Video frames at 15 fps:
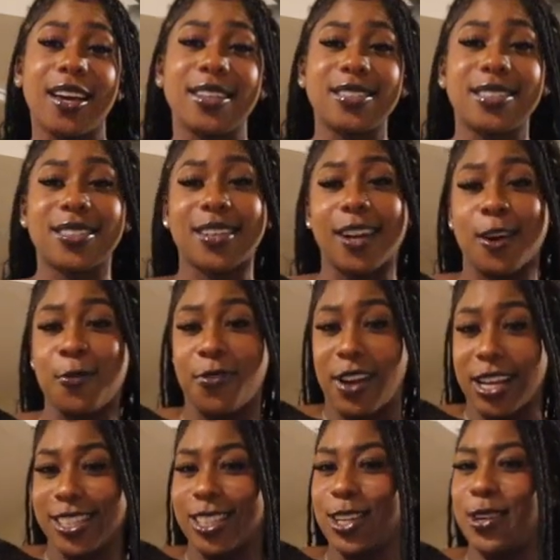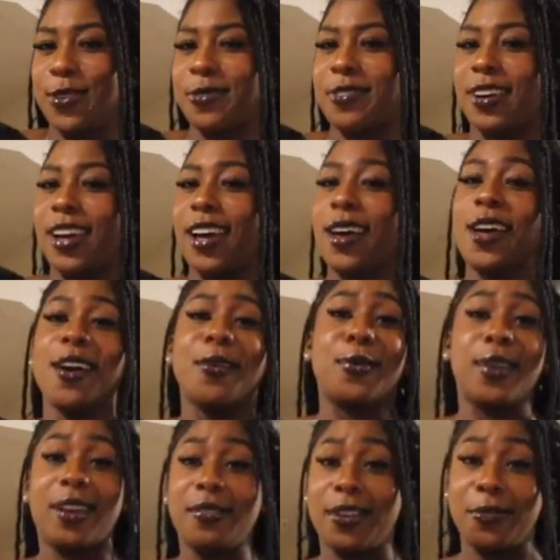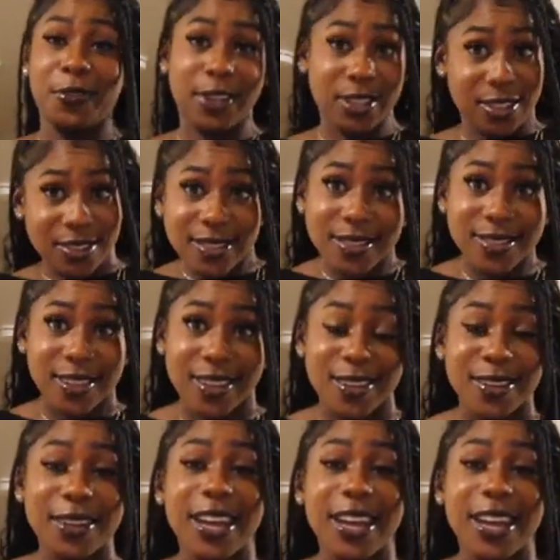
Period. skirt Fashion Nova, whatever the fuck this is called.